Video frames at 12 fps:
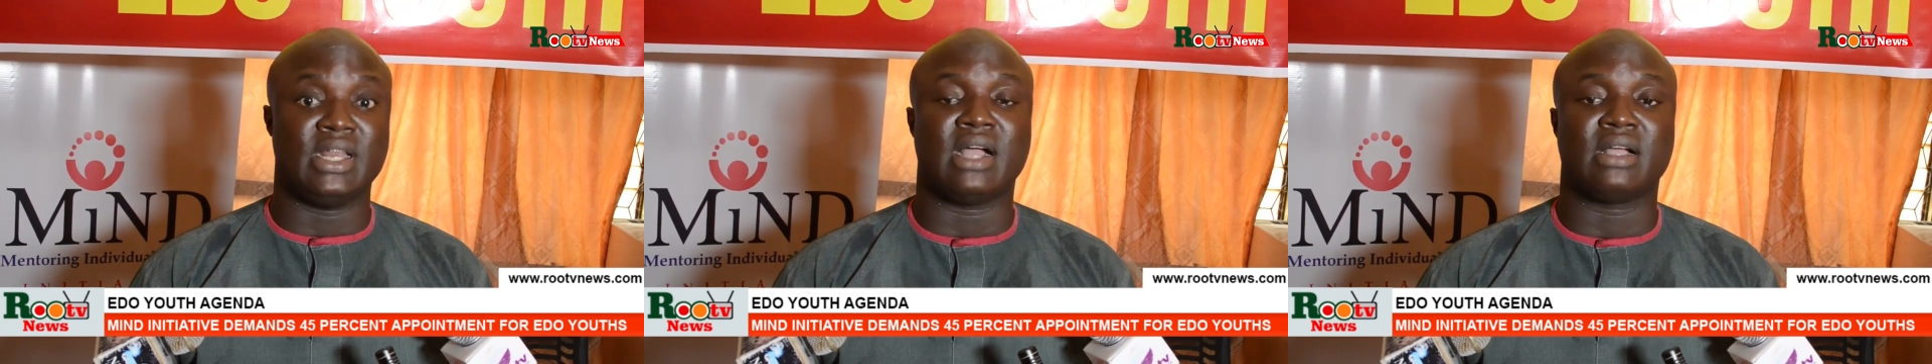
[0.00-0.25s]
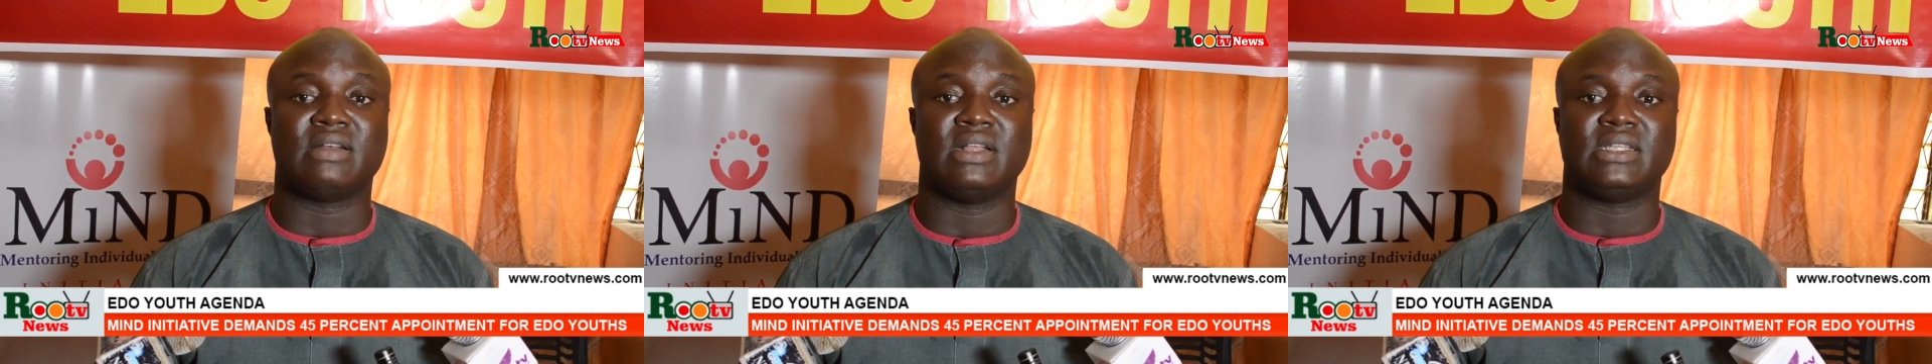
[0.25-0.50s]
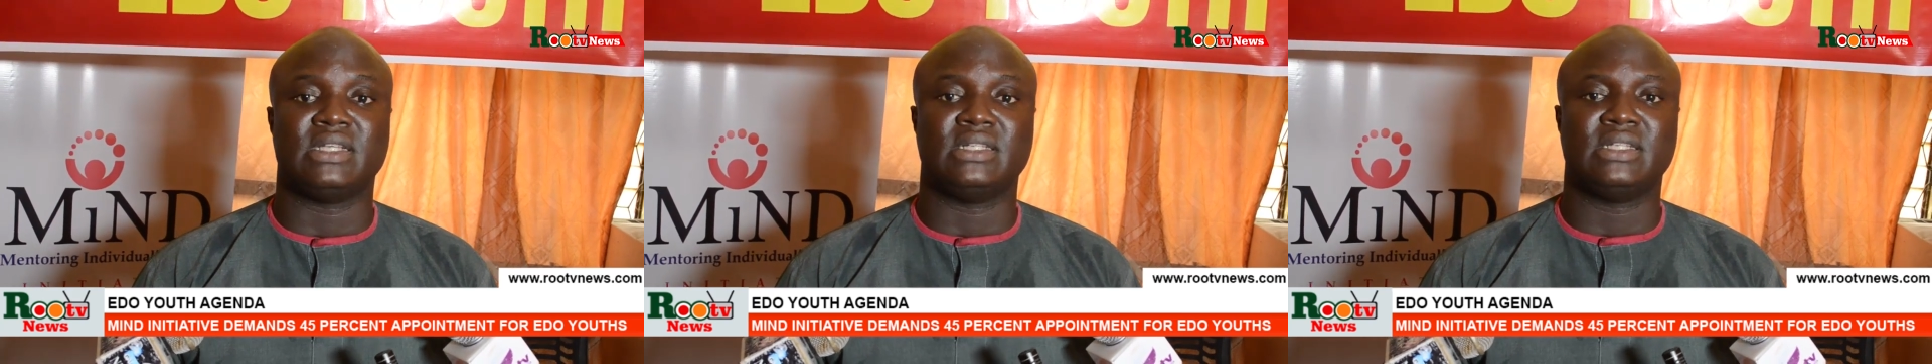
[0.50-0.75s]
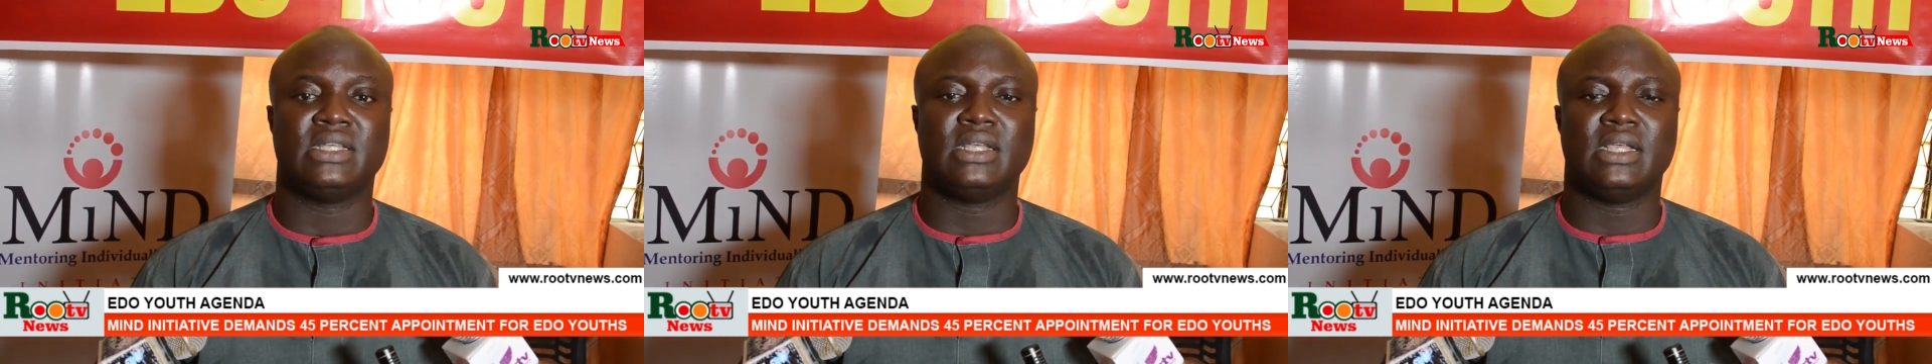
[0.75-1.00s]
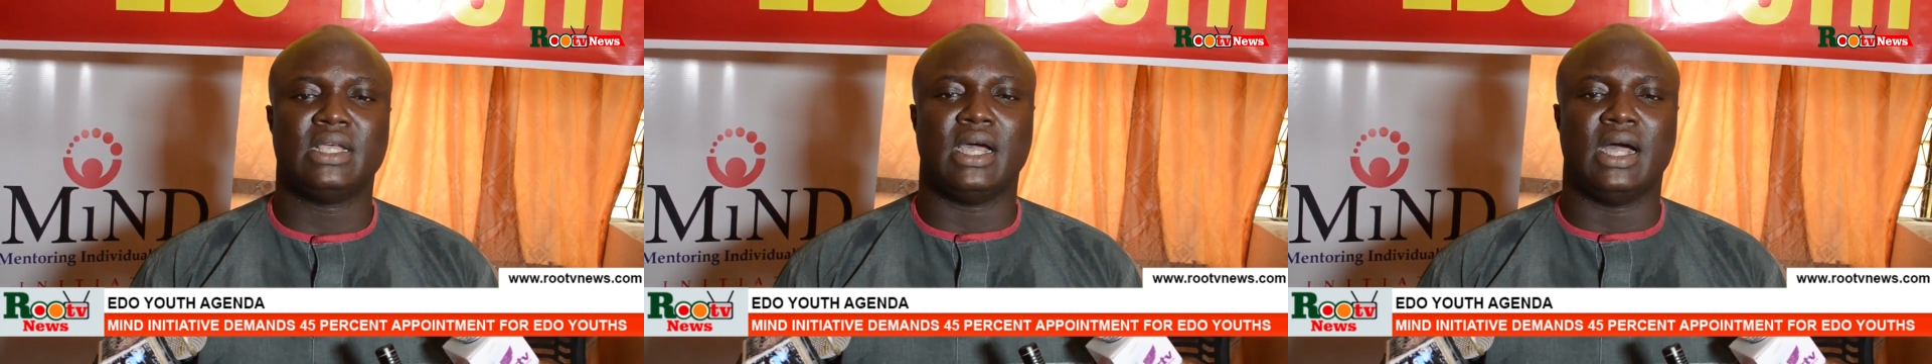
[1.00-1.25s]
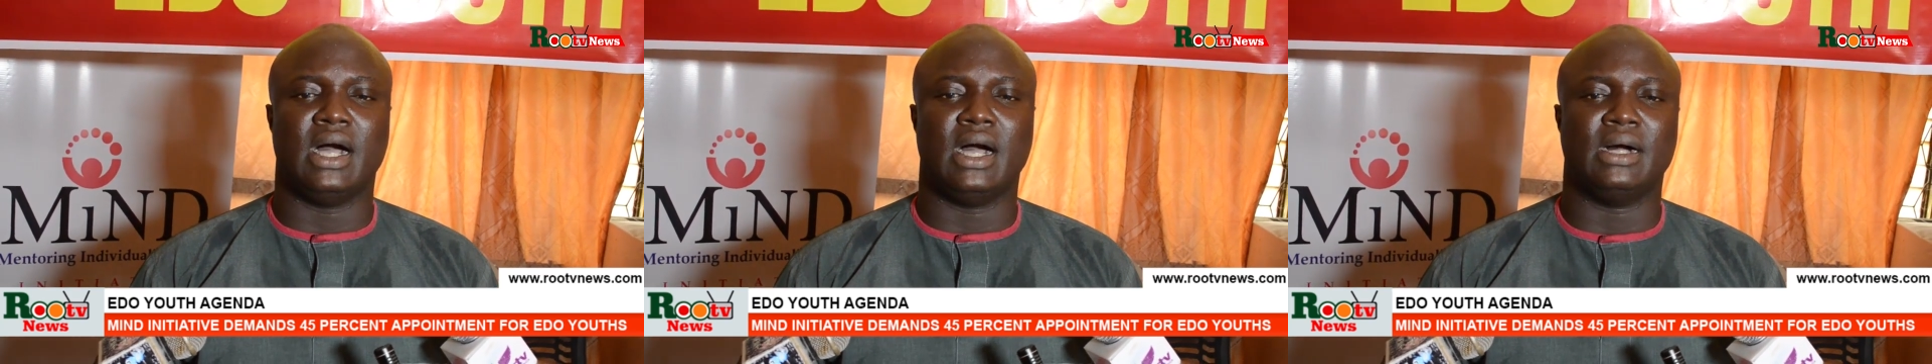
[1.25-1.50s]
now, creating
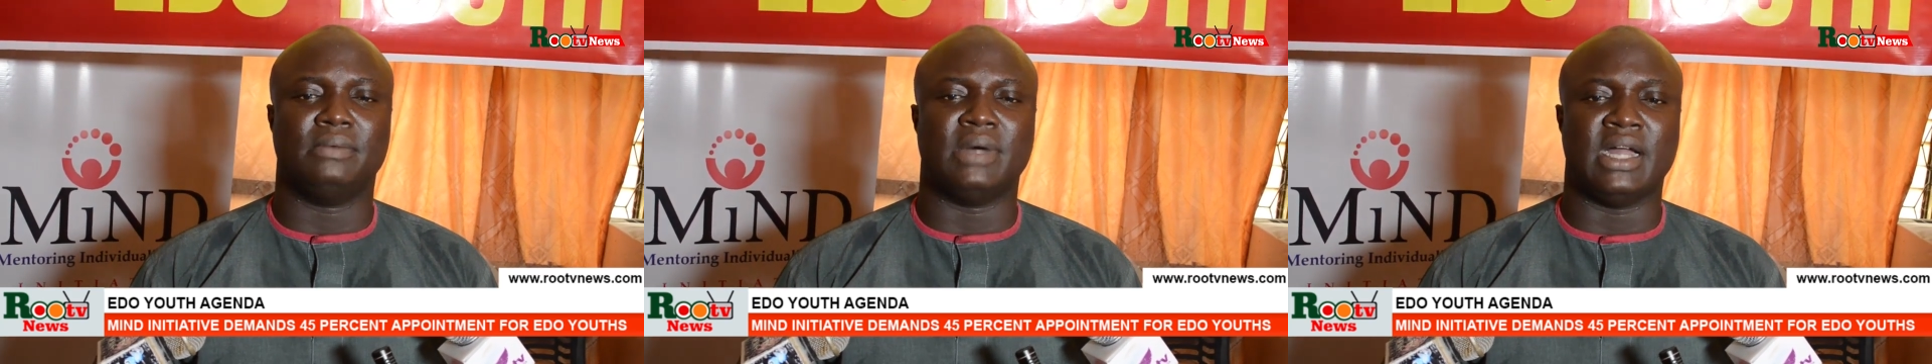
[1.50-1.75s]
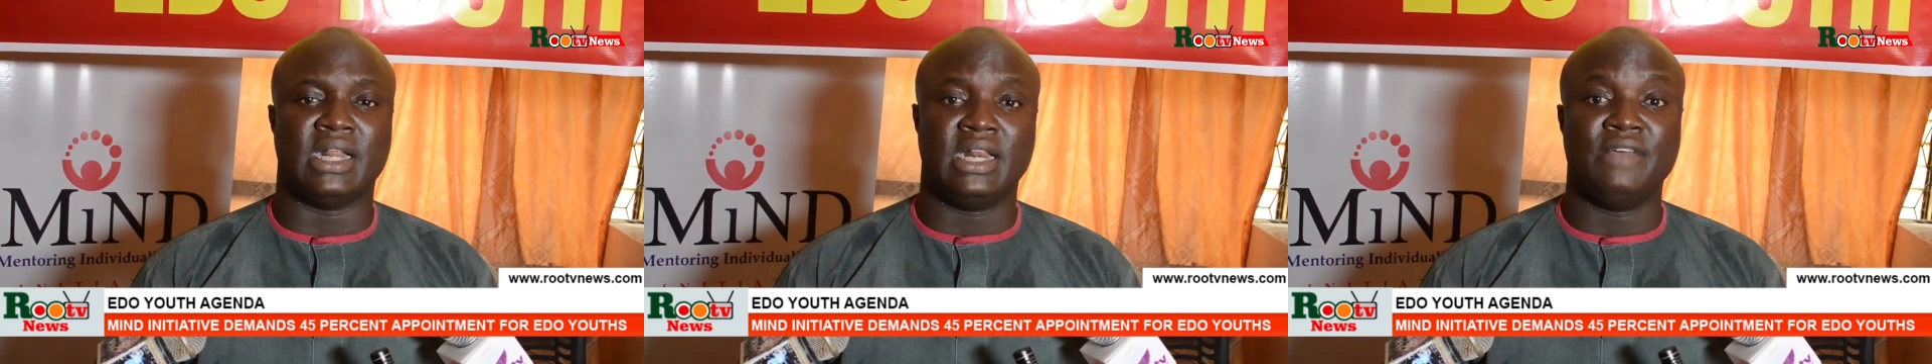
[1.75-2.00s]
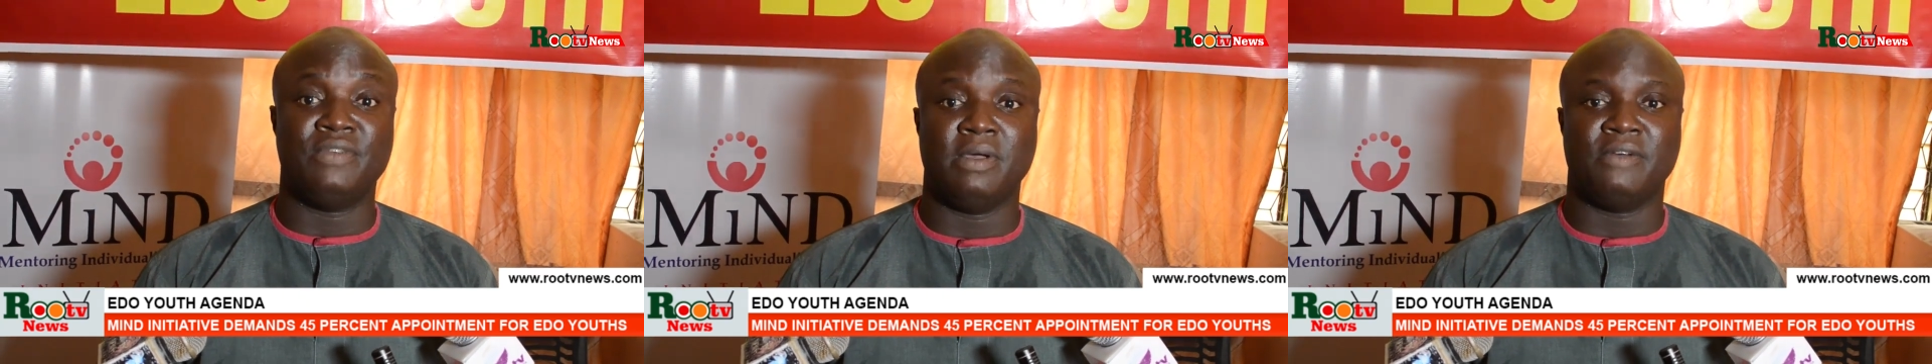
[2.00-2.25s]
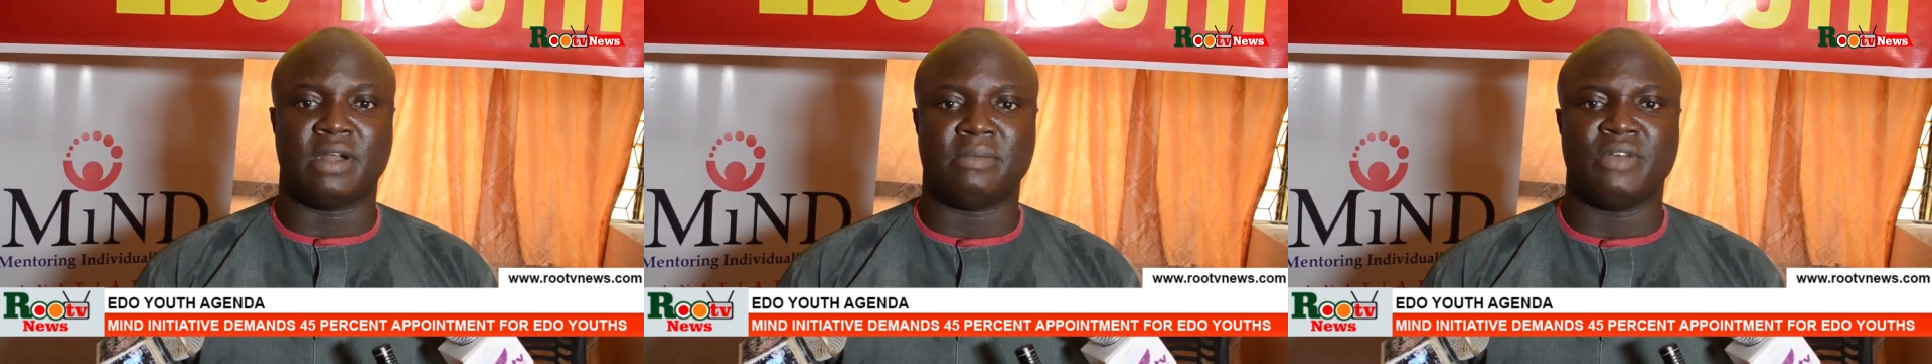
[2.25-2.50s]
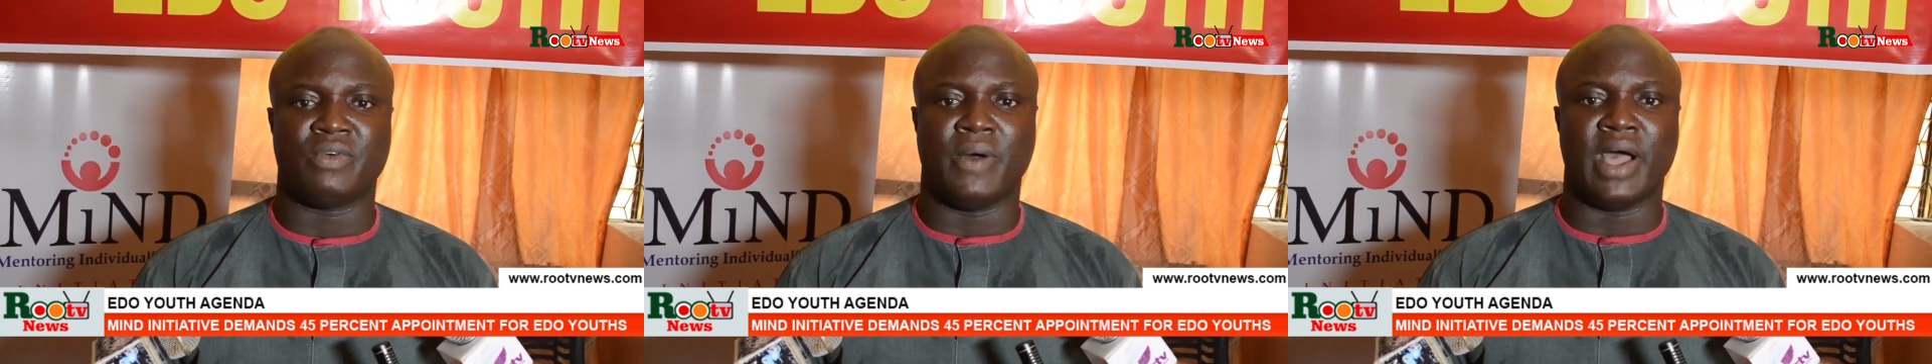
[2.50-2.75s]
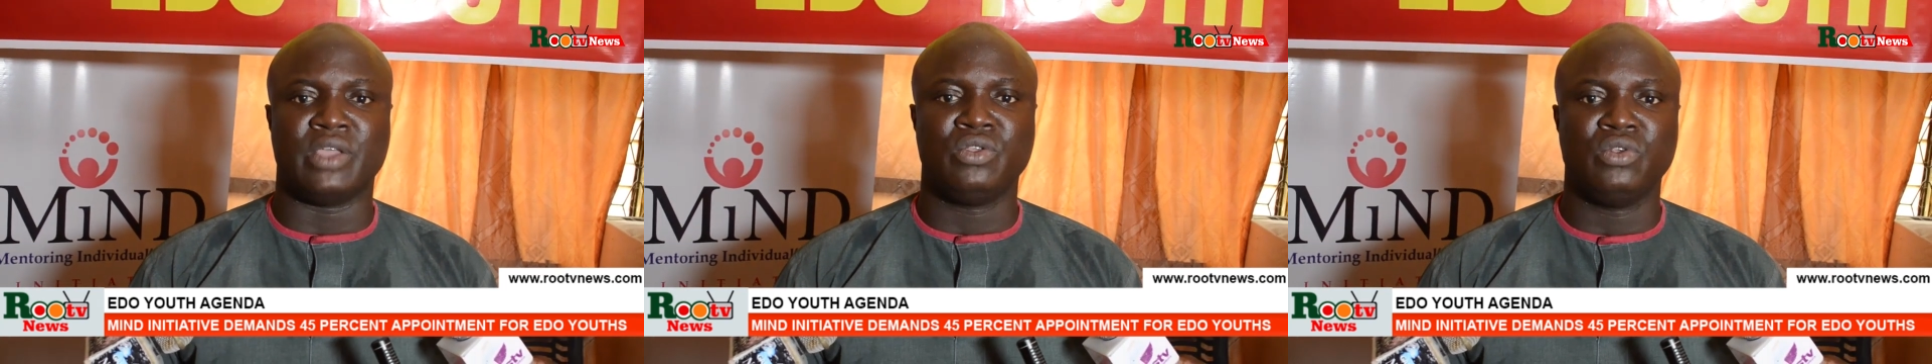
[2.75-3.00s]
an enabling environment for
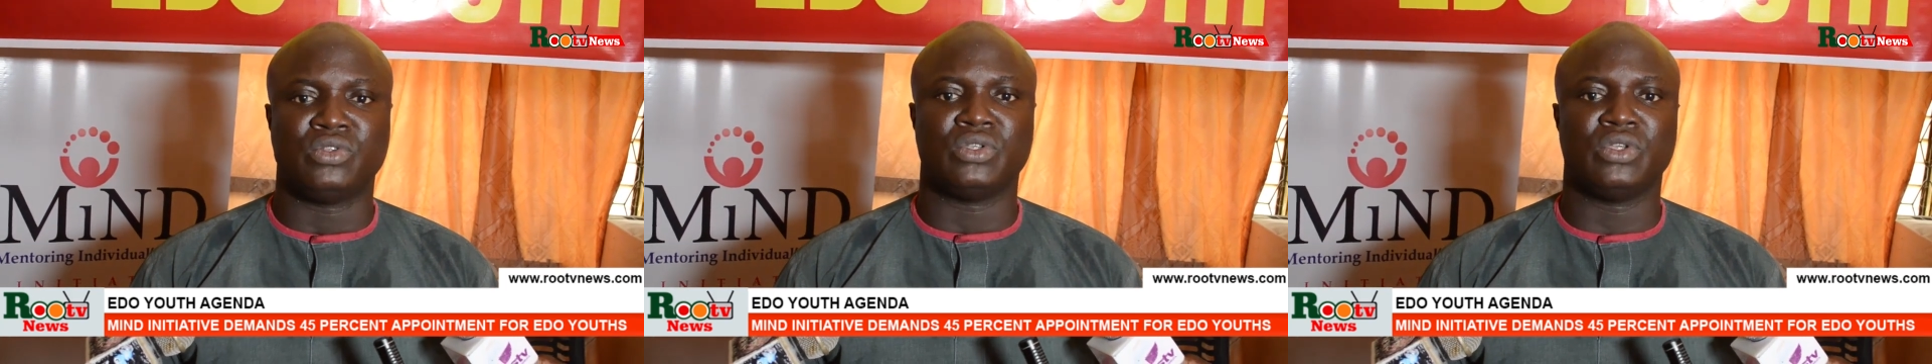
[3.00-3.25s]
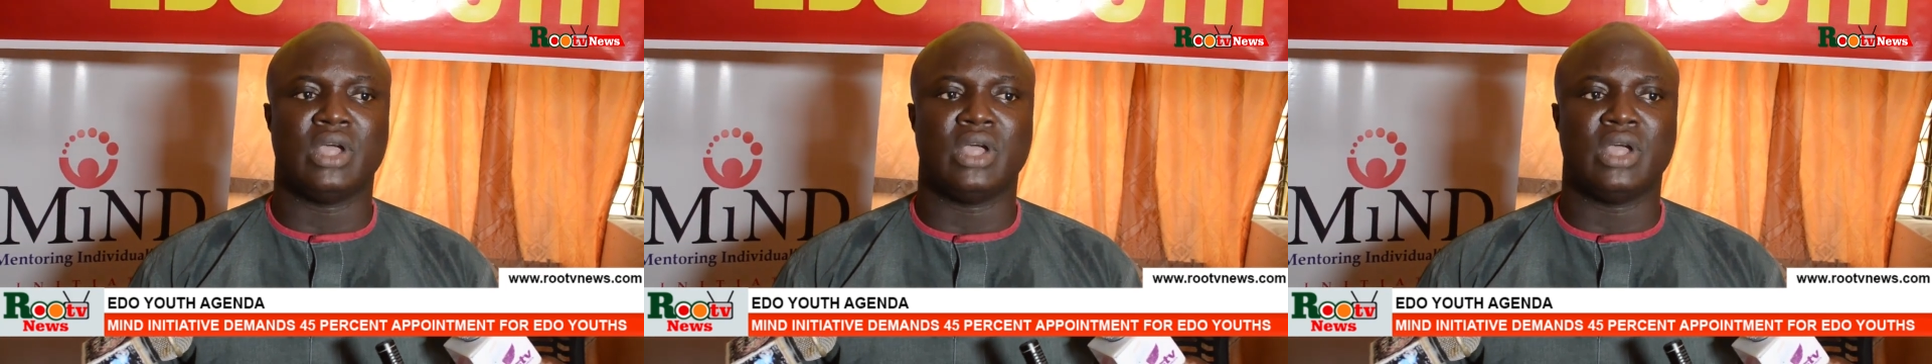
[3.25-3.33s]
our youth,